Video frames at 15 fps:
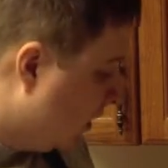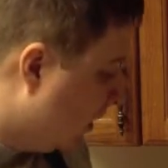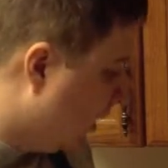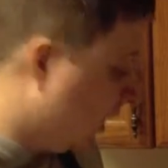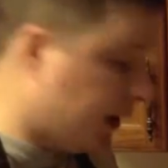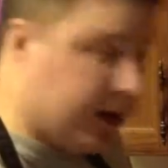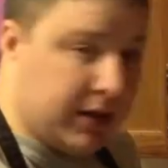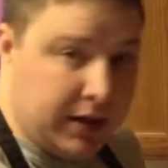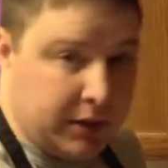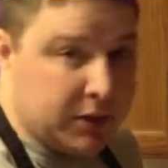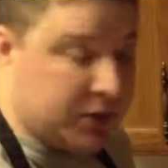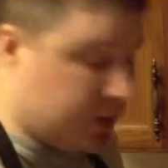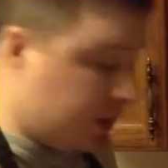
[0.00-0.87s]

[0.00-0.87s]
Yeah, that one's